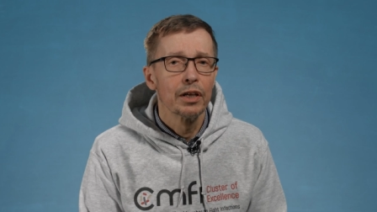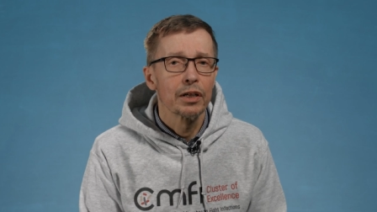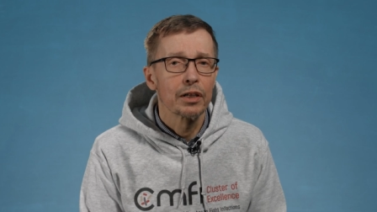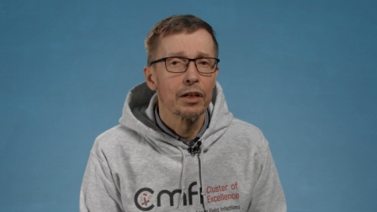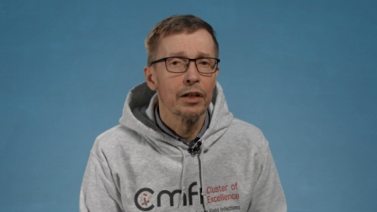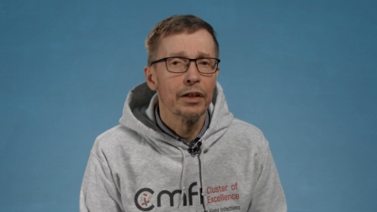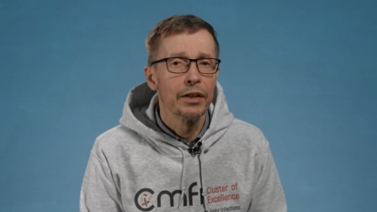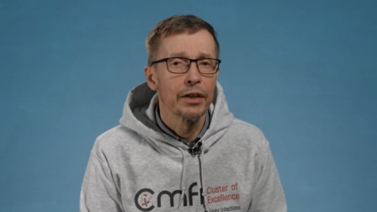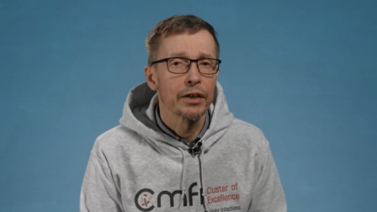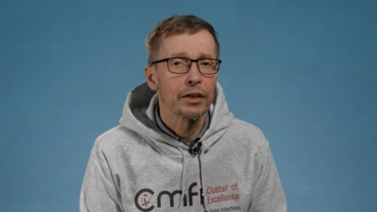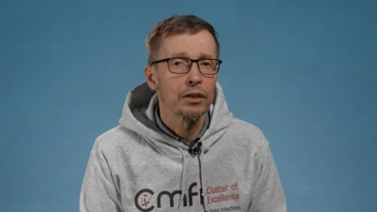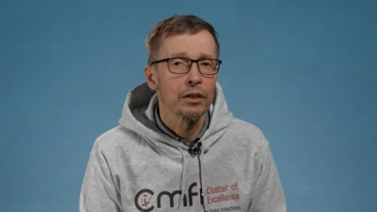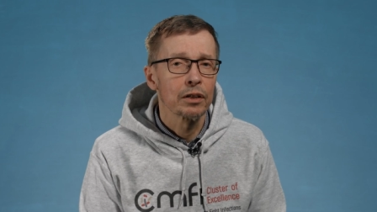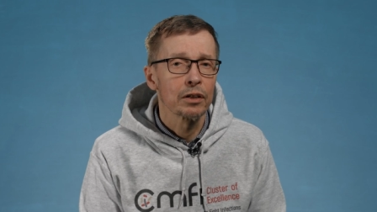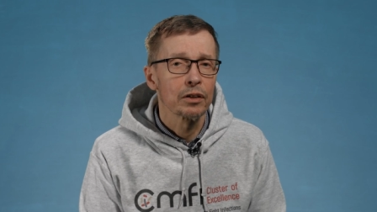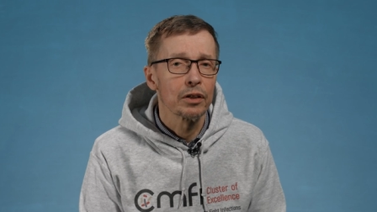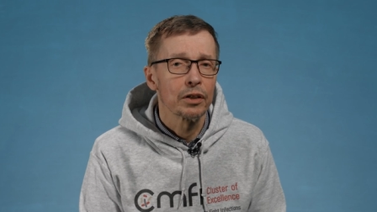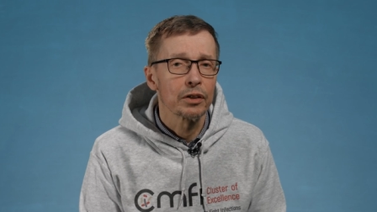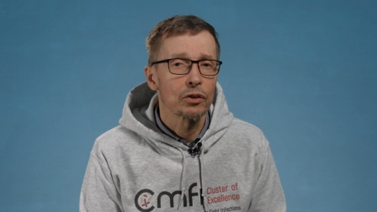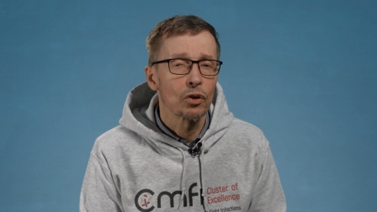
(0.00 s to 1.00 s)

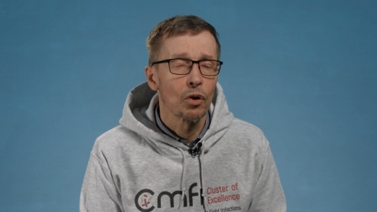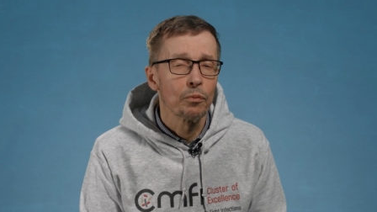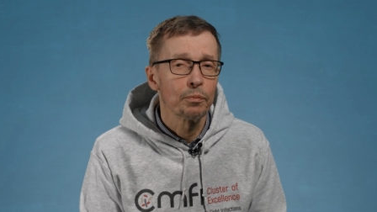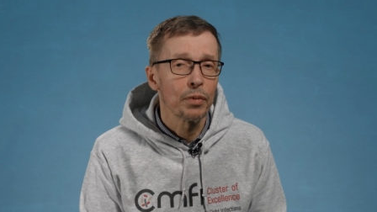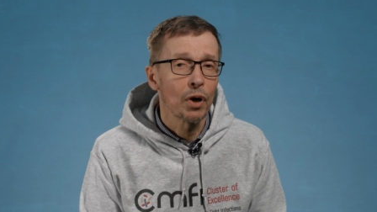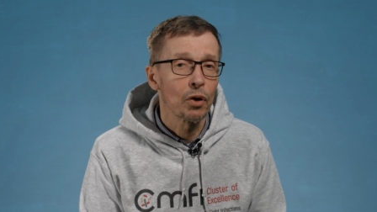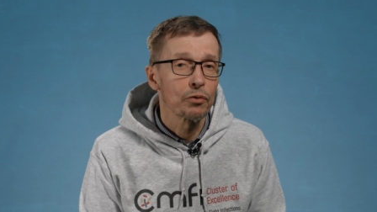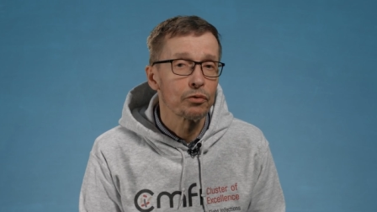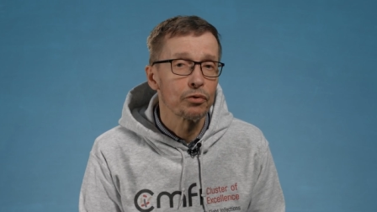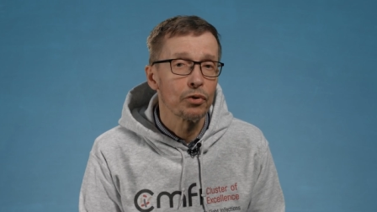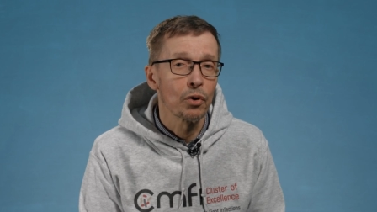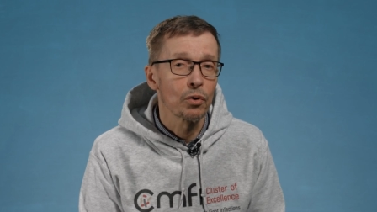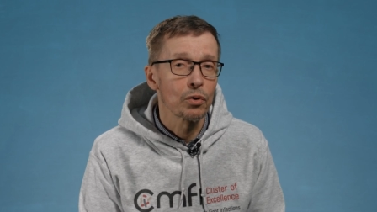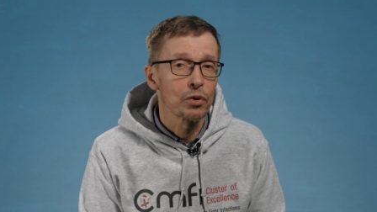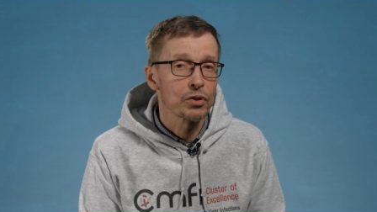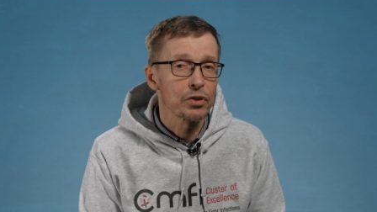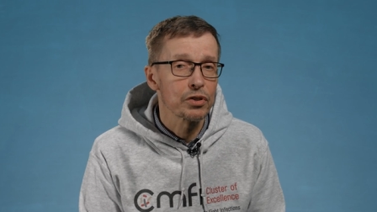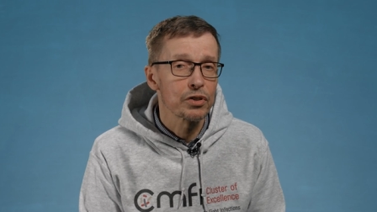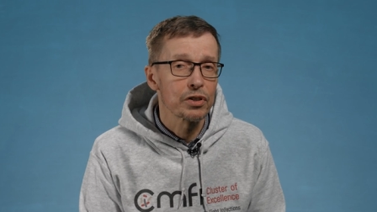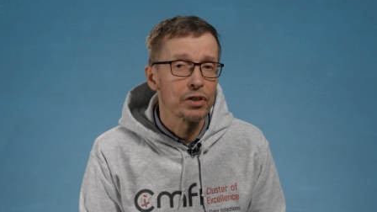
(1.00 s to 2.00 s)
clinical, and
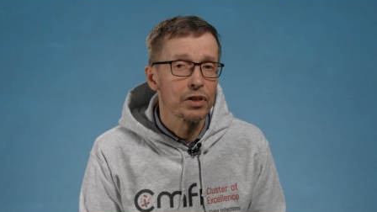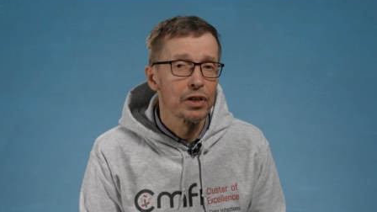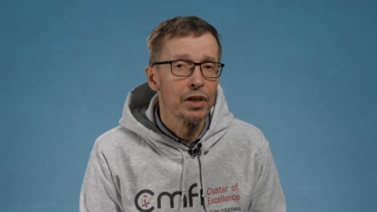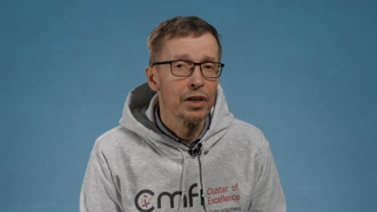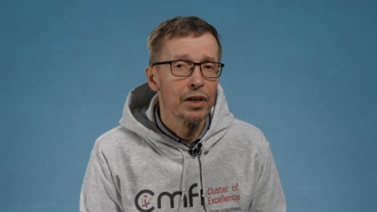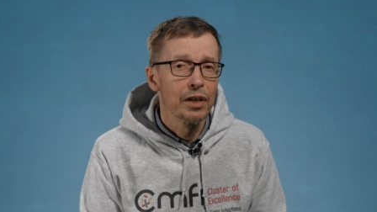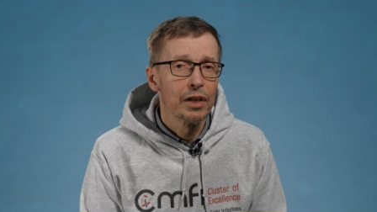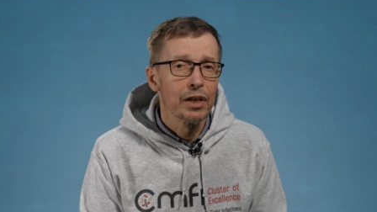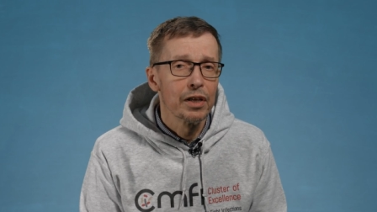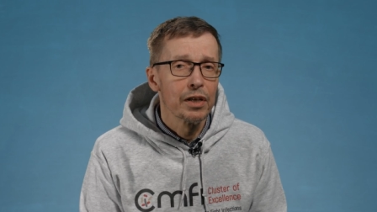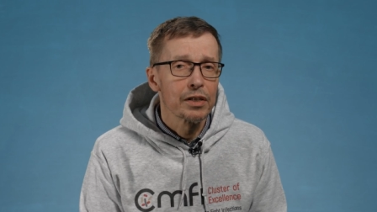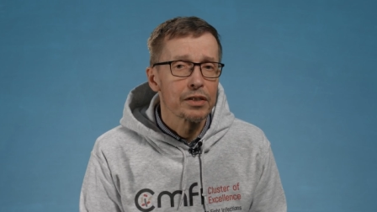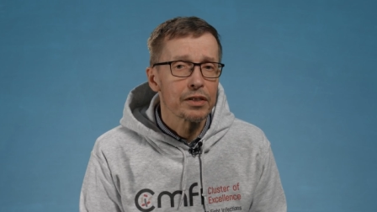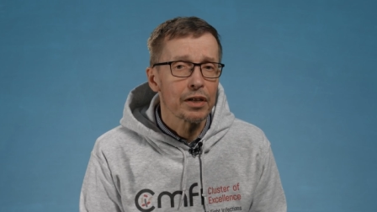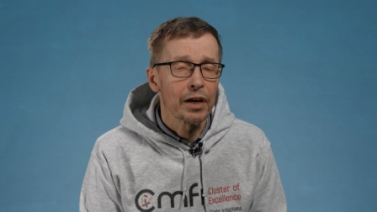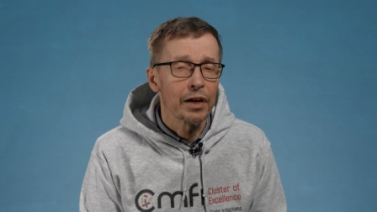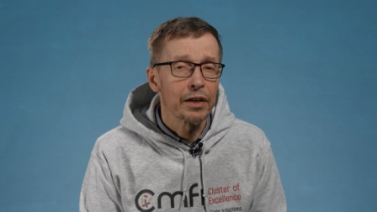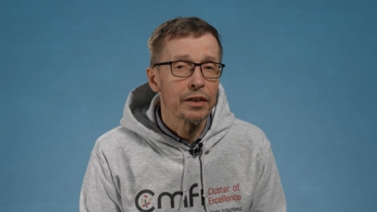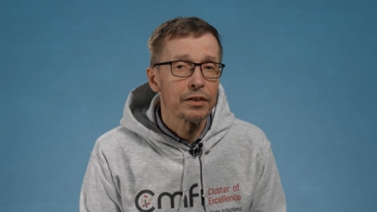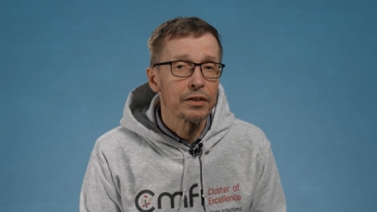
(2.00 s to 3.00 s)
compound-focused
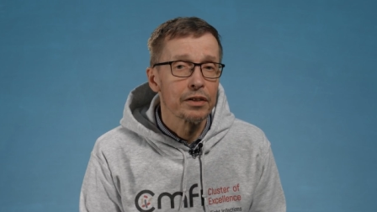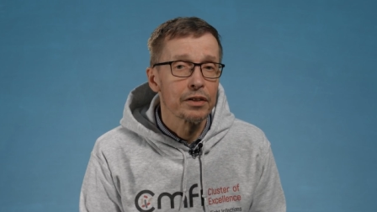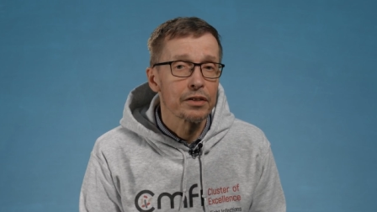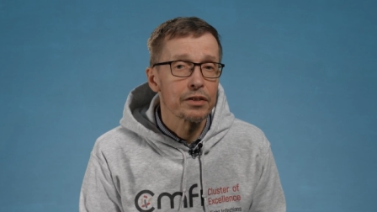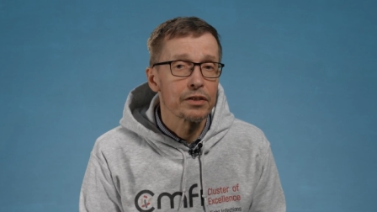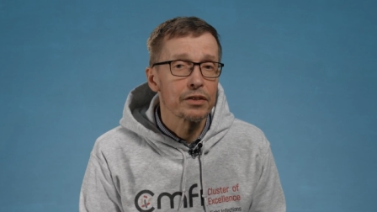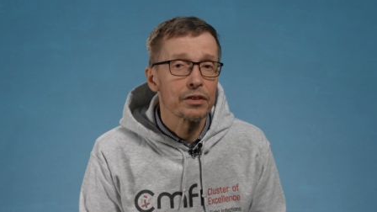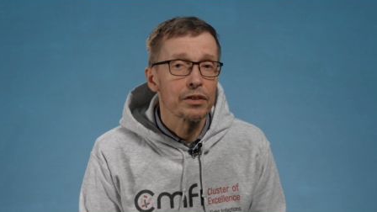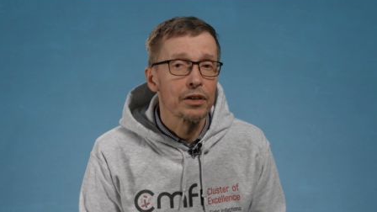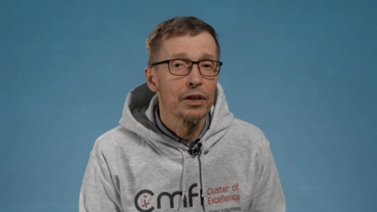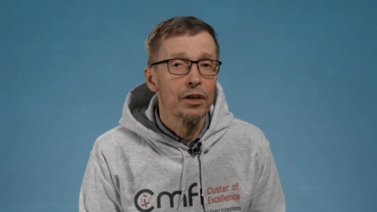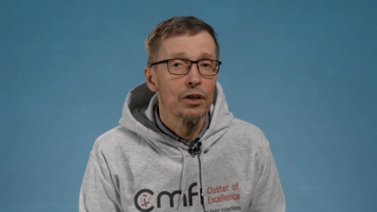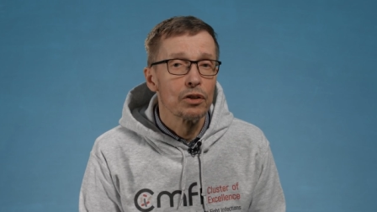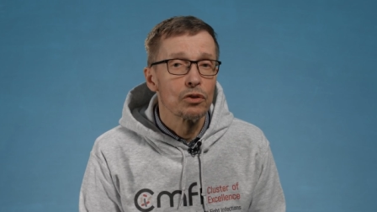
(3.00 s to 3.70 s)
scientists,